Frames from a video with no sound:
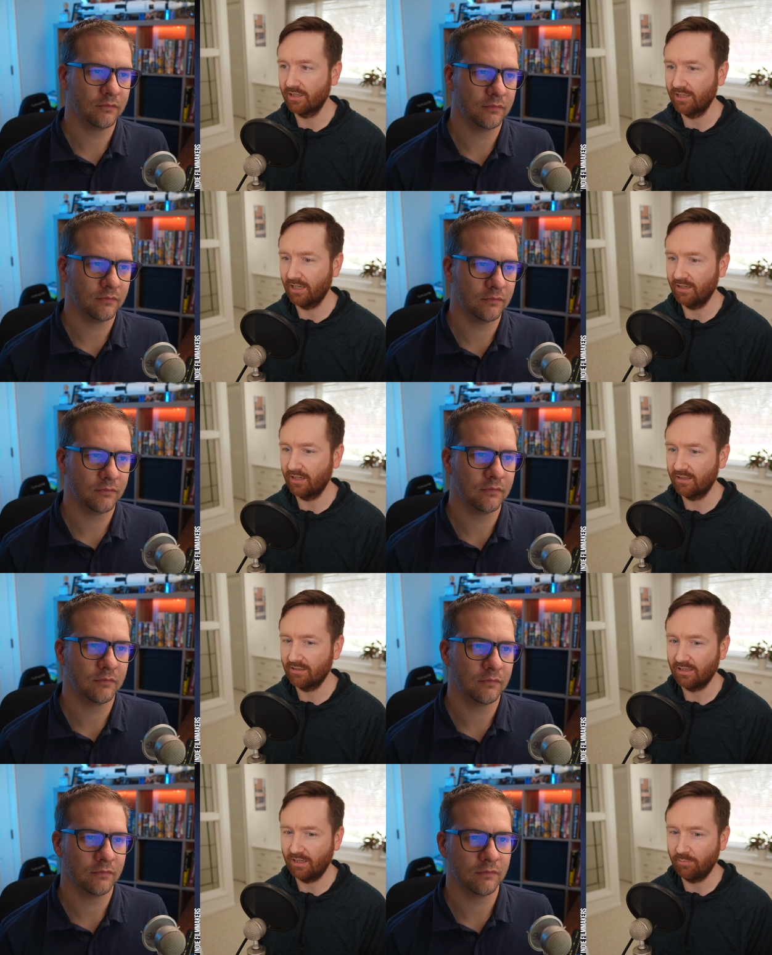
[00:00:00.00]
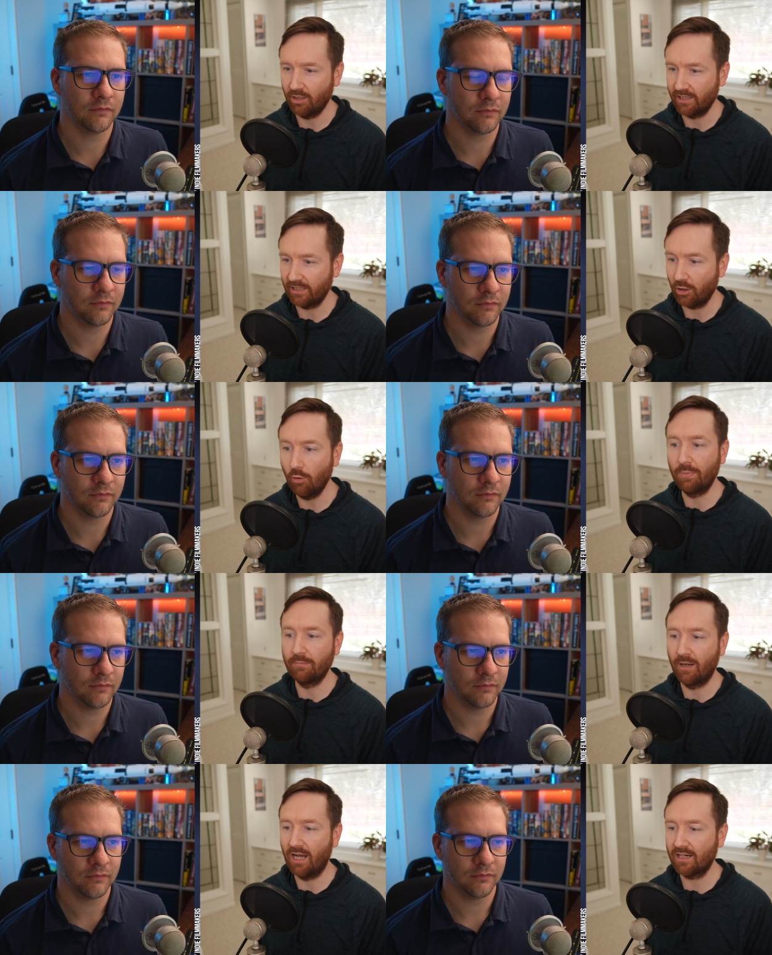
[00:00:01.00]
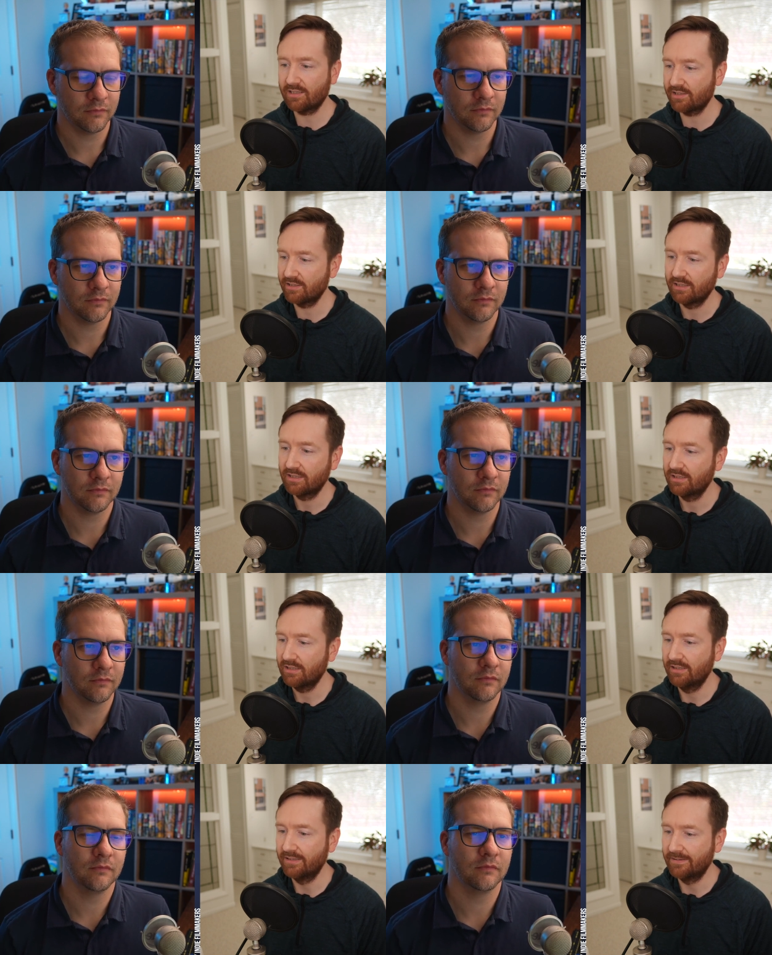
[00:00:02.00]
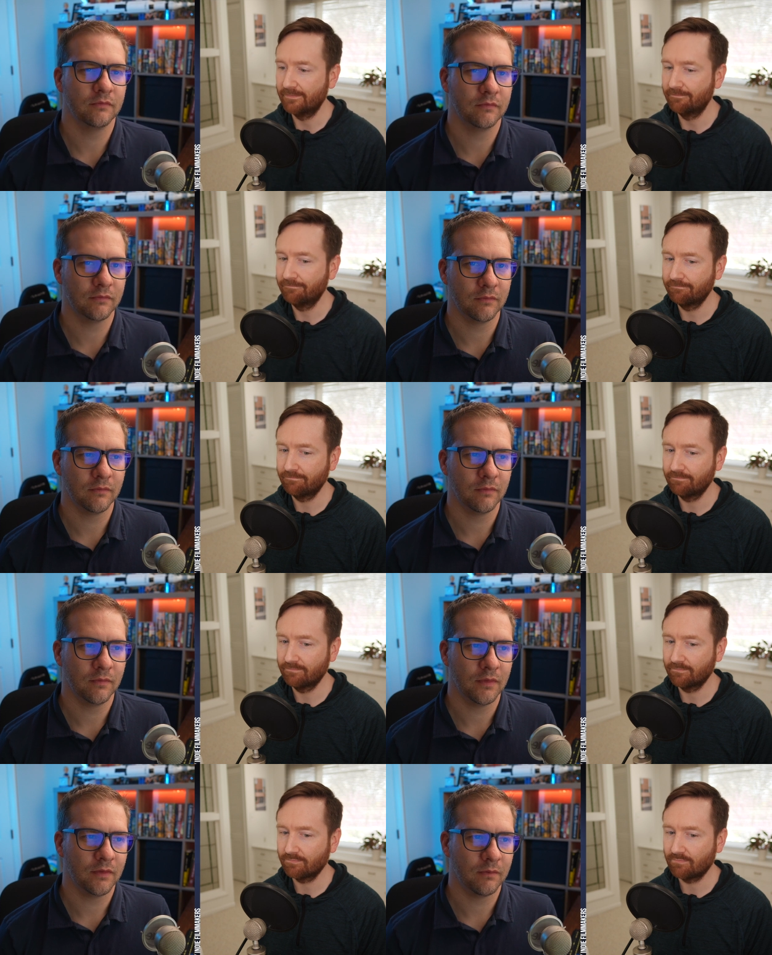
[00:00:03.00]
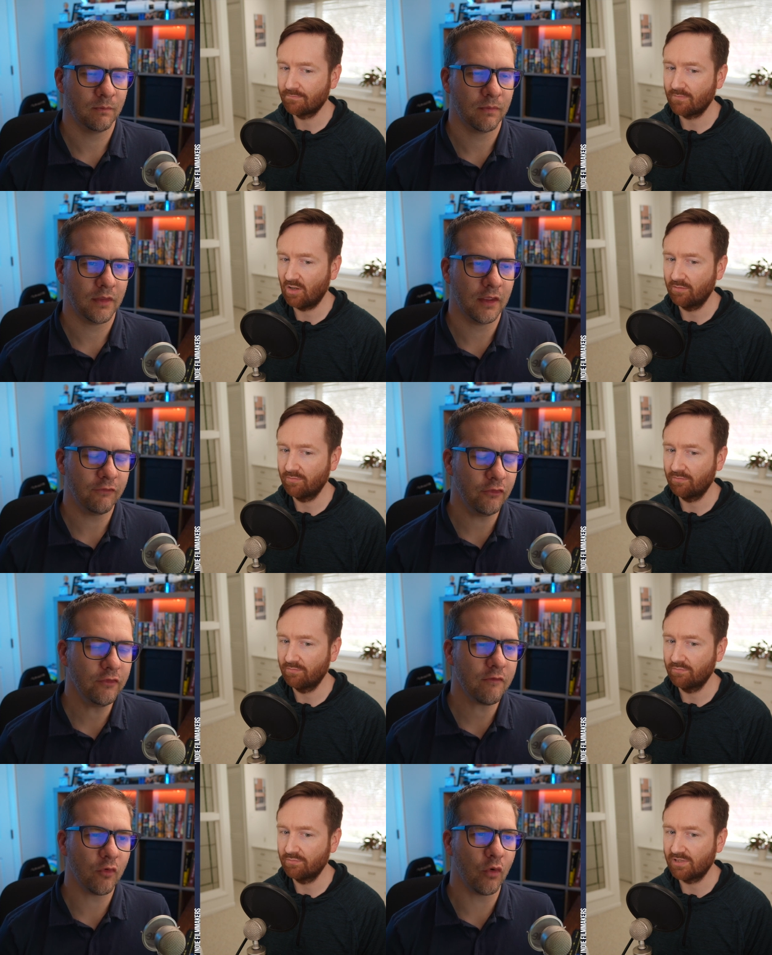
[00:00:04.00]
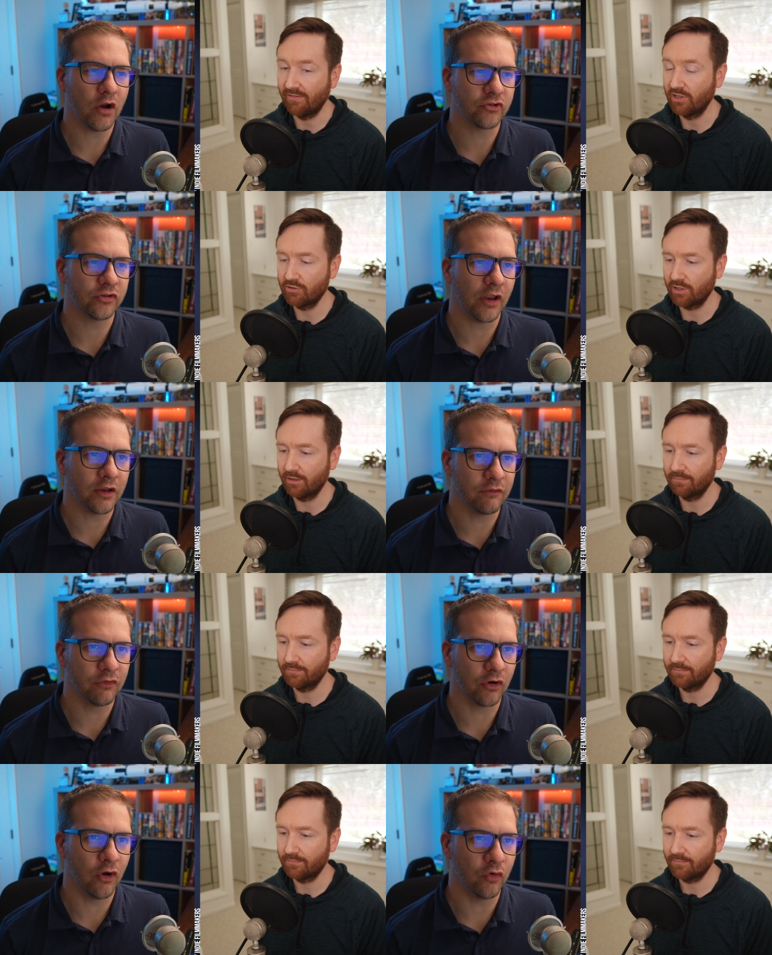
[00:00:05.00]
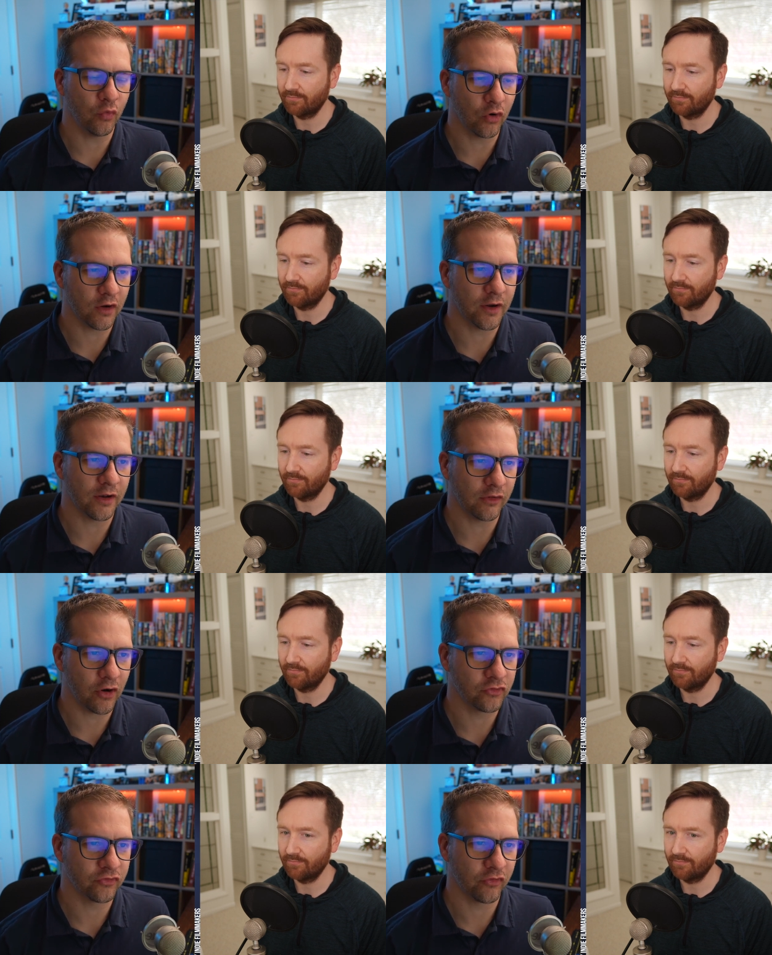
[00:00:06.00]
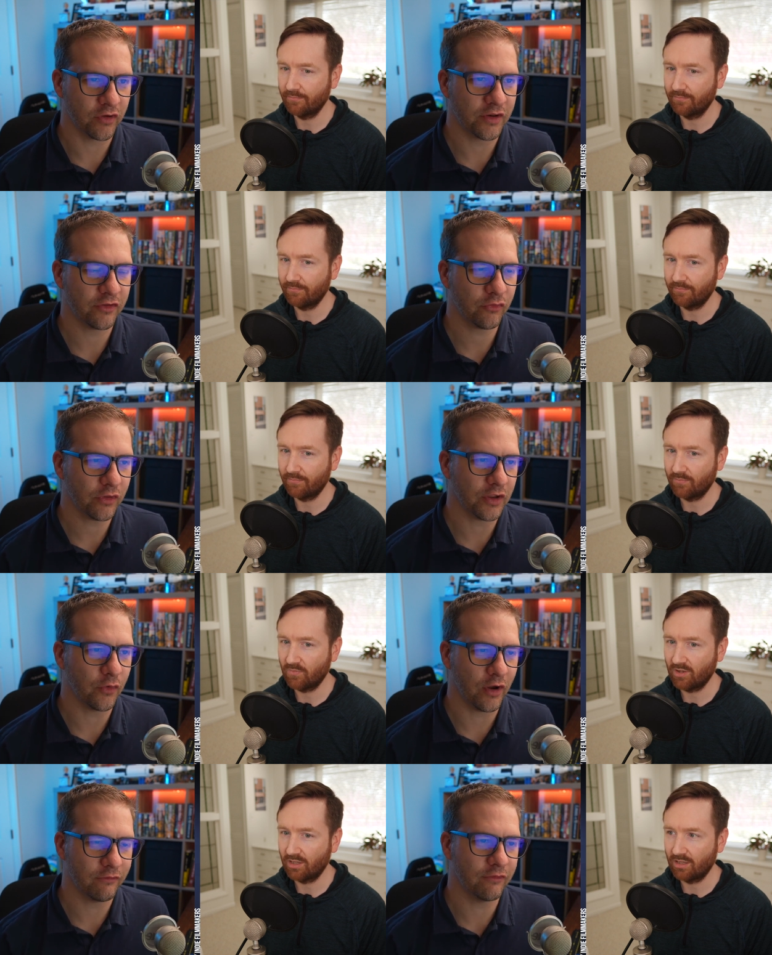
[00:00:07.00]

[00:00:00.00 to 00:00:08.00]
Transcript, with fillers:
Speaker 1: and I, I bought it like open box. Um, if you've never watched any ago.
Speaker 2: of your own work on a large screen, it's really quite